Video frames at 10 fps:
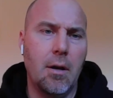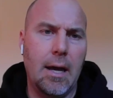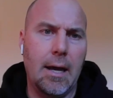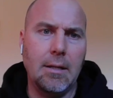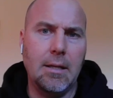
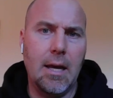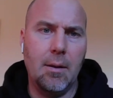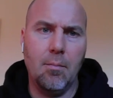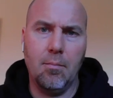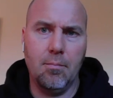and
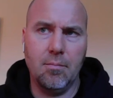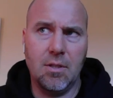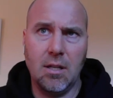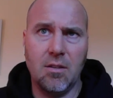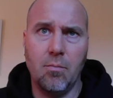get
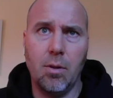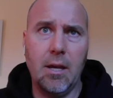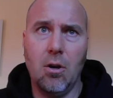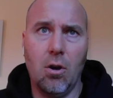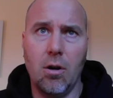sets of
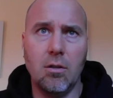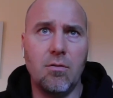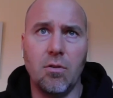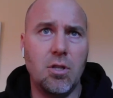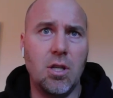blank cards
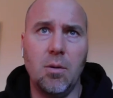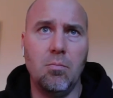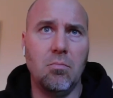for cheap.